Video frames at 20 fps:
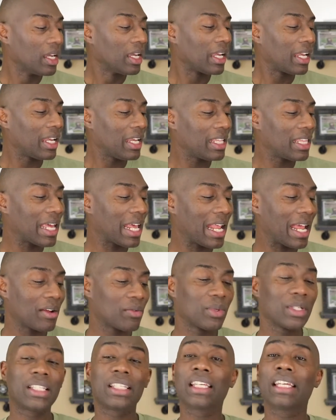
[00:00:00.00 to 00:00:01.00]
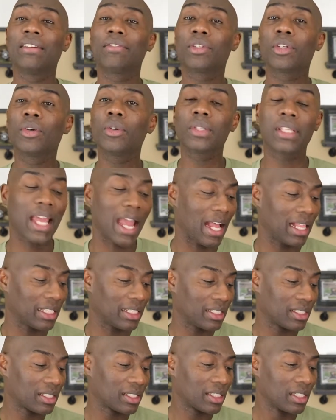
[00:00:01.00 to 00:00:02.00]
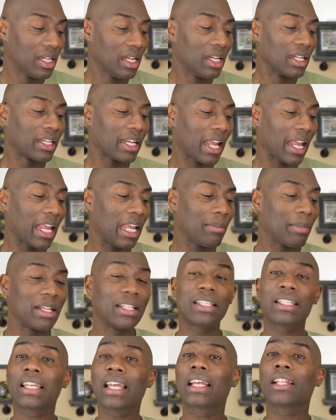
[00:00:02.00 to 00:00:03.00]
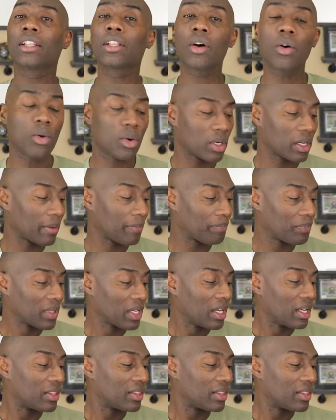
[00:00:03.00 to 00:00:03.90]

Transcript: He that had received 2 talents came and said, Lord,